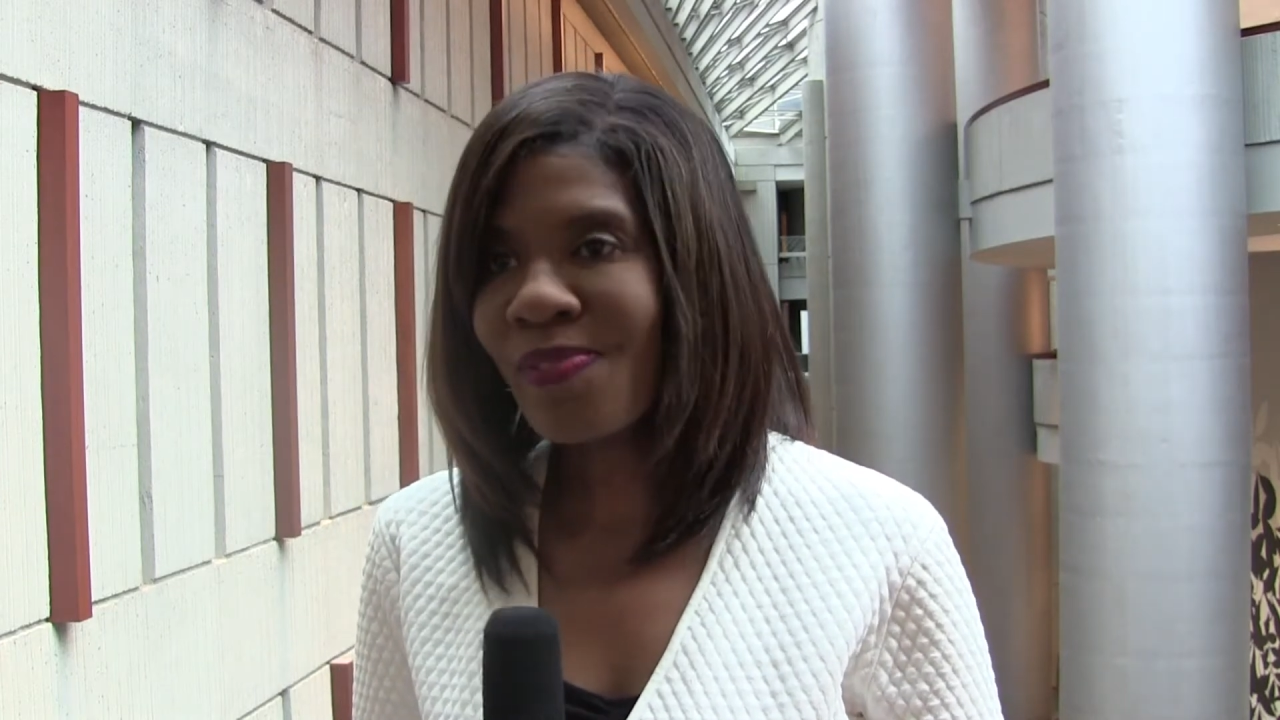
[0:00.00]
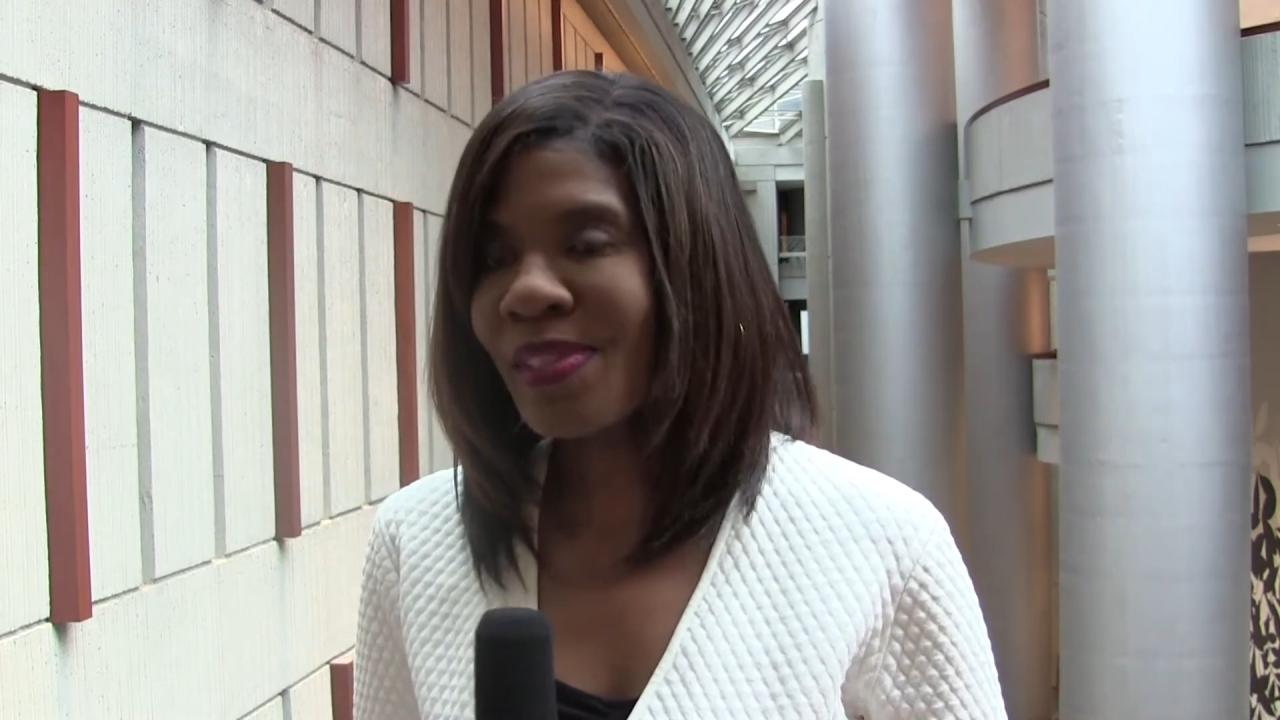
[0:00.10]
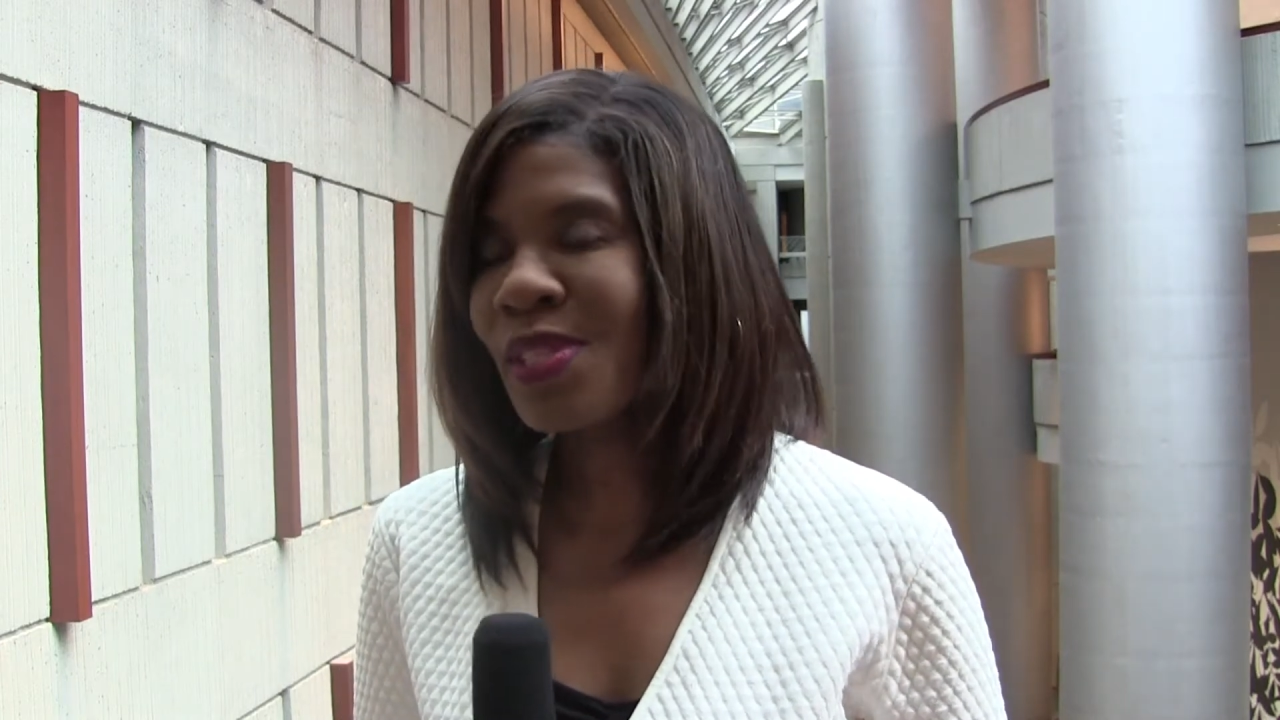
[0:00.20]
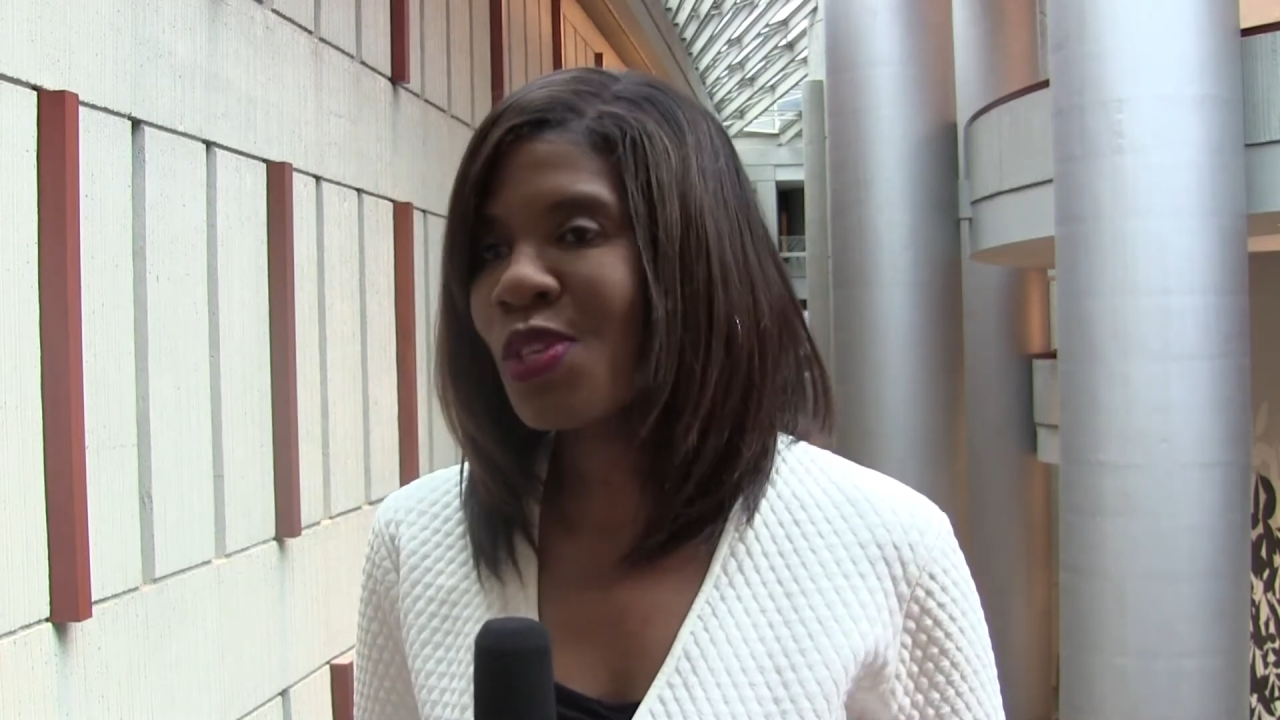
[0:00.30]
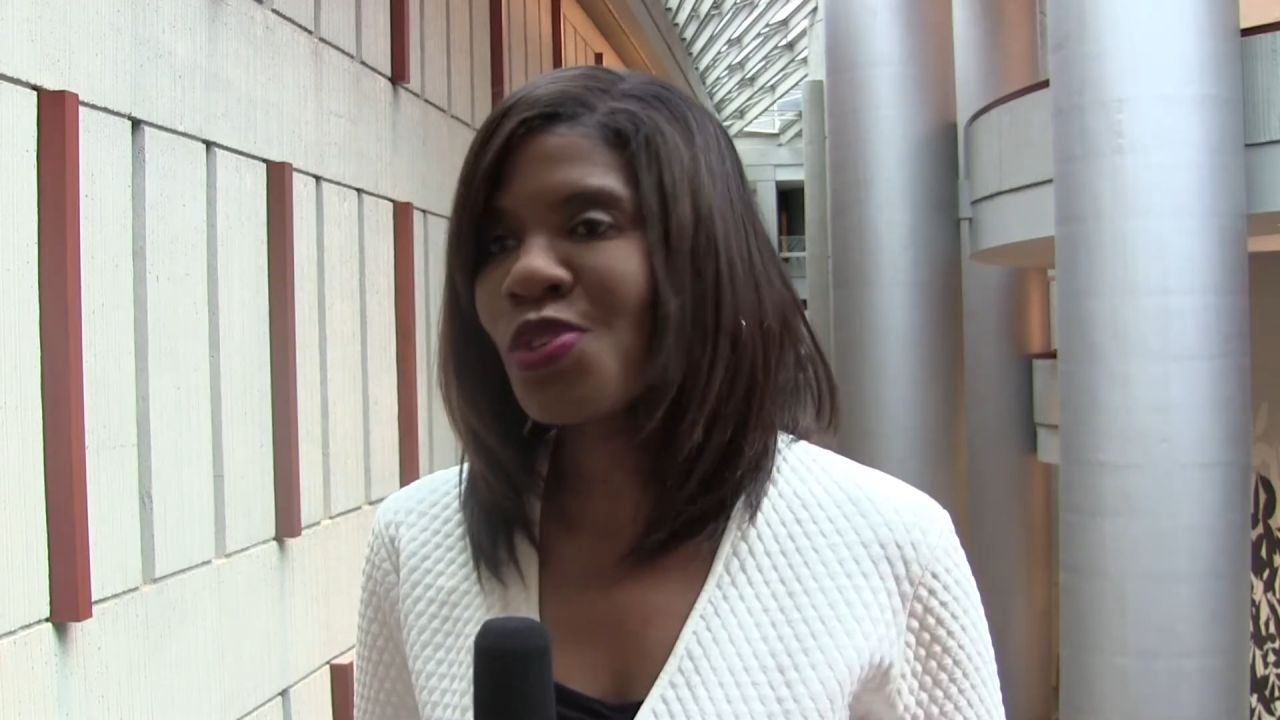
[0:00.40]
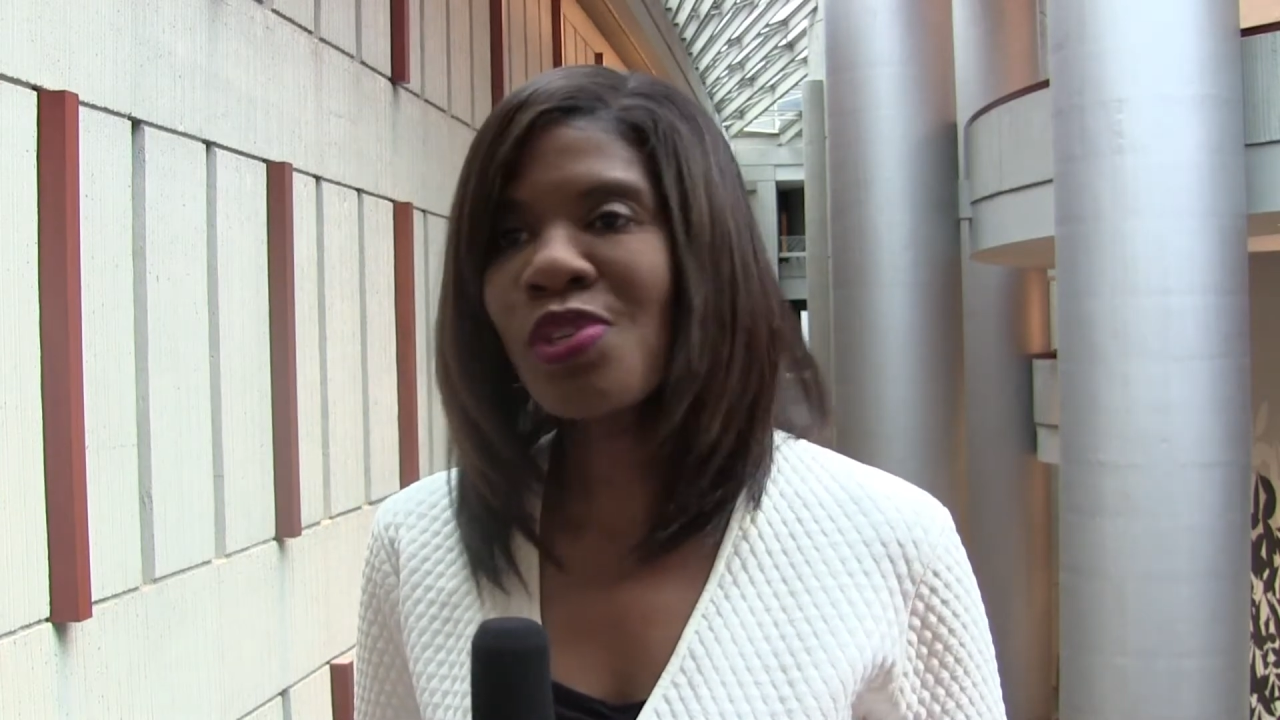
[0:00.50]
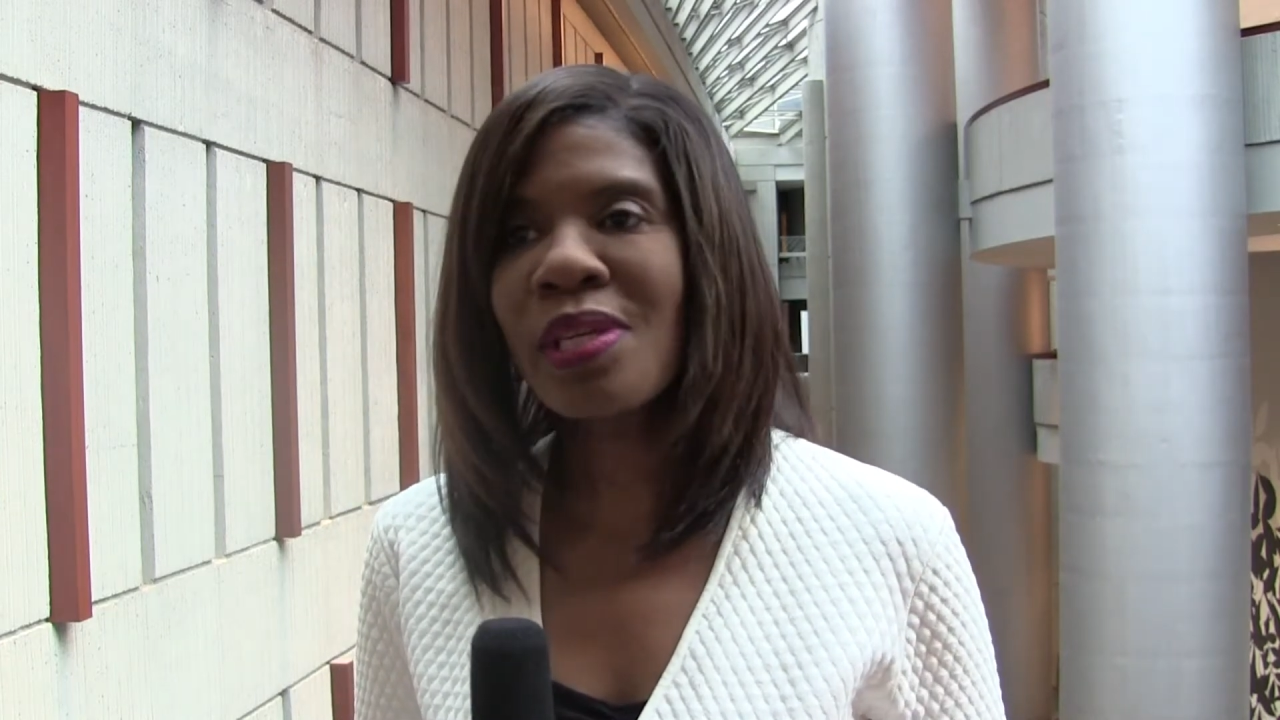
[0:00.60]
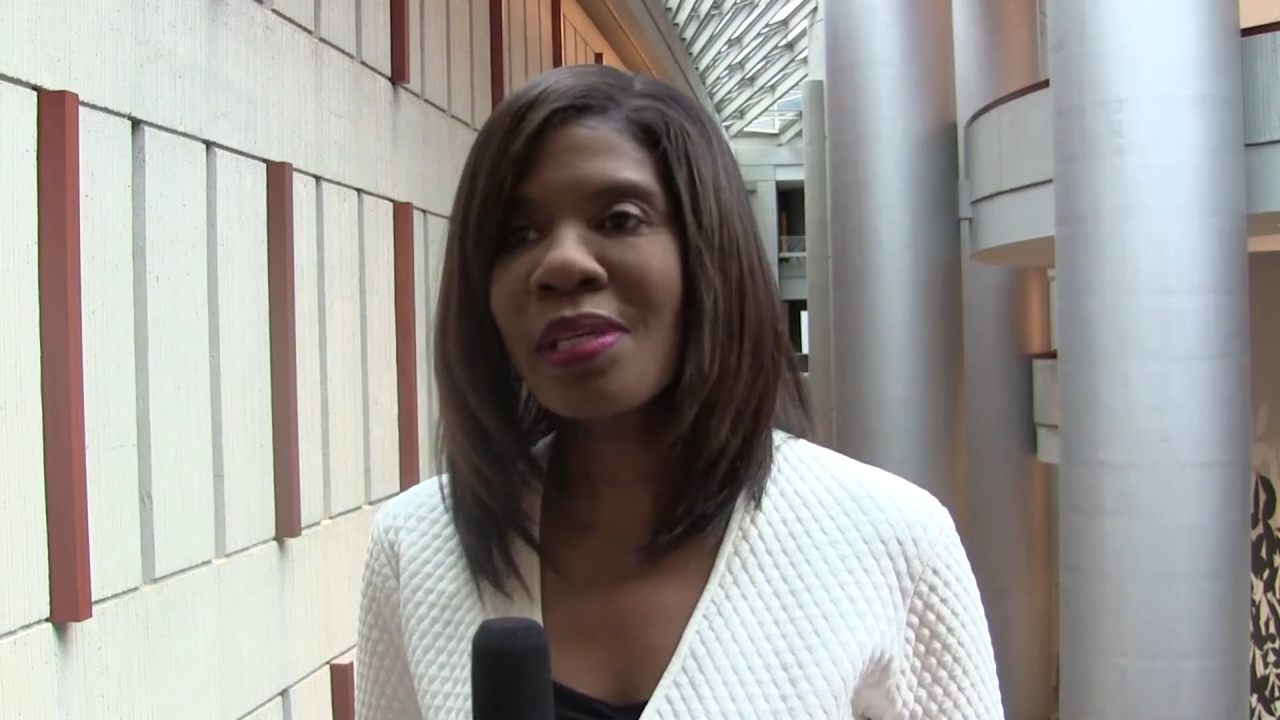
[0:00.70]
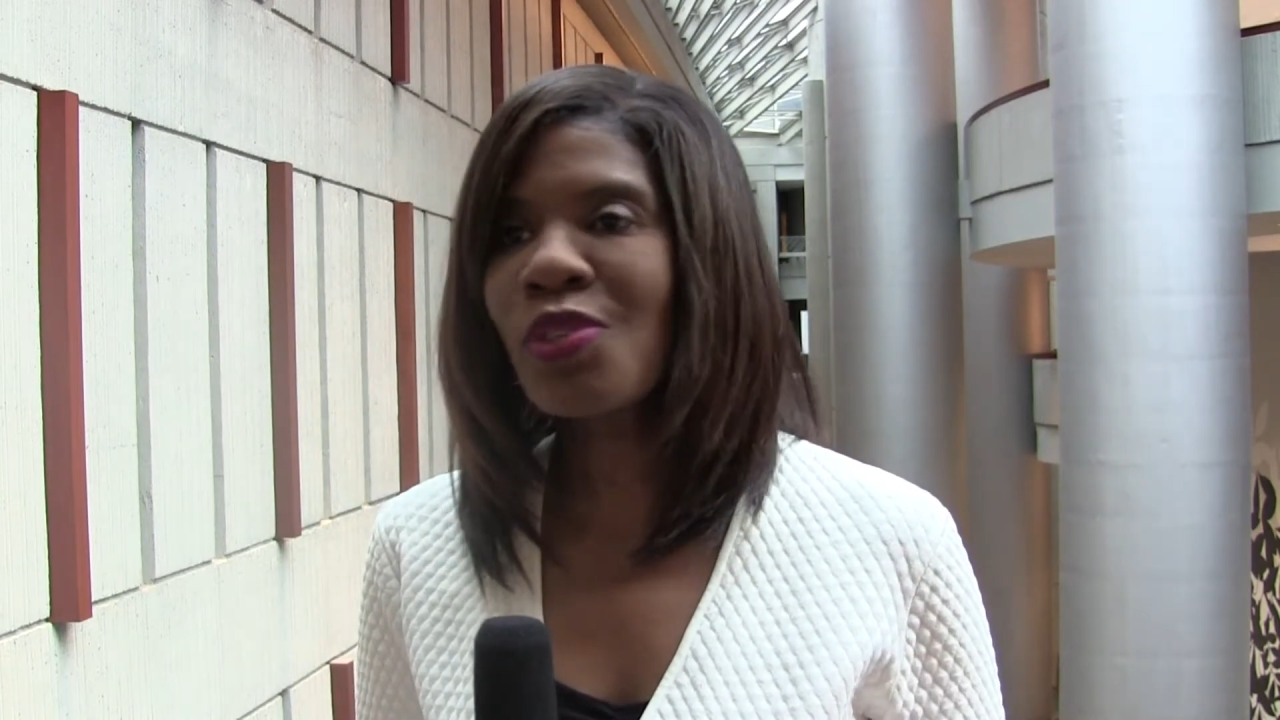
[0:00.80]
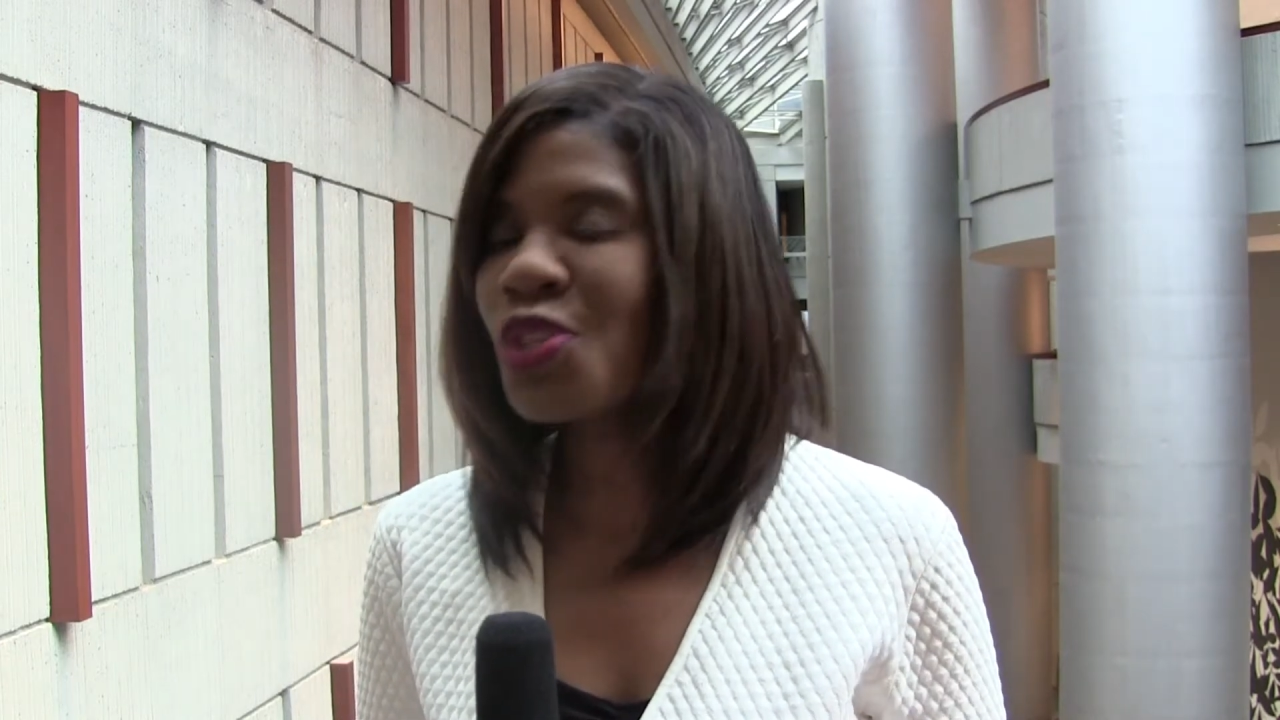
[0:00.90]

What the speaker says: physician,